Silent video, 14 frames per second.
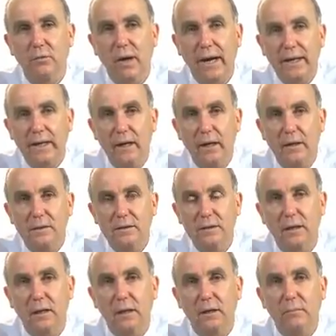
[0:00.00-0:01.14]
radios.
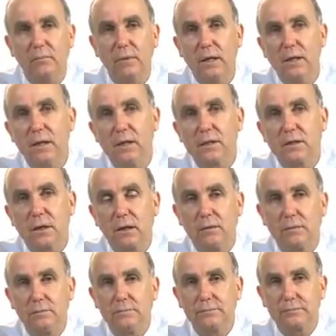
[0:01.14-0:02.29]

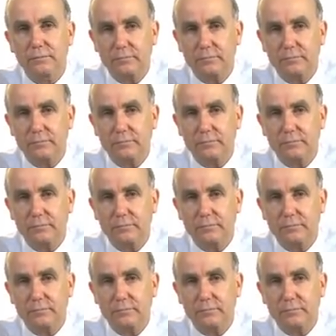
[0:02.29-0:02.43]
So